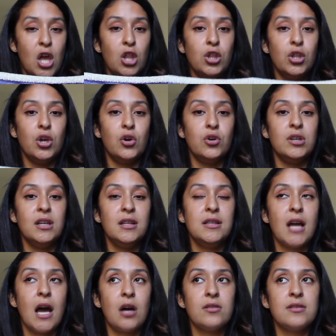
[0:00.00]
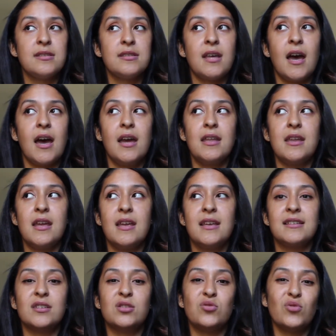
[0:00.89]
The only downside
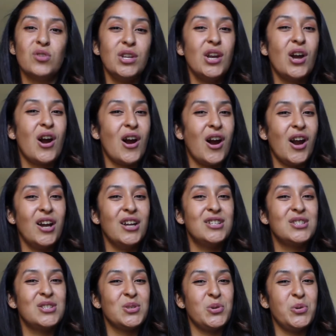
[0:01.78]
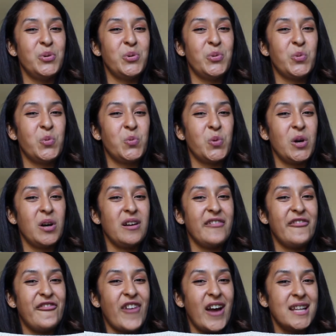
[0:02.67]
is it's really hard to
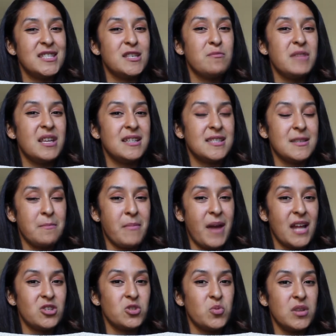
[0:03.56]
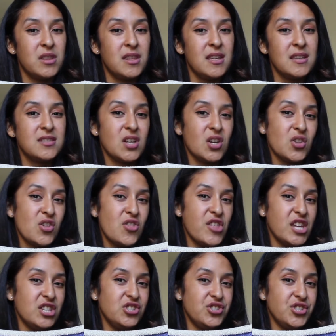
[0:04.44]
find something to match with this other
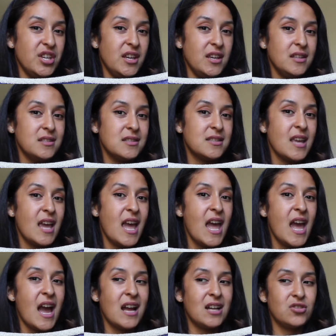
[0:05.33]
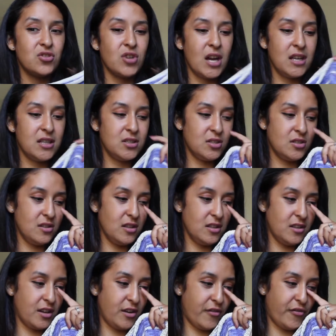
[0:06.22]
than jeans. I tried to
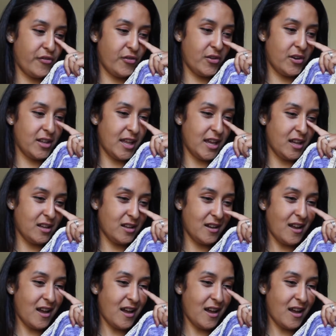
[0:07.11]
look for like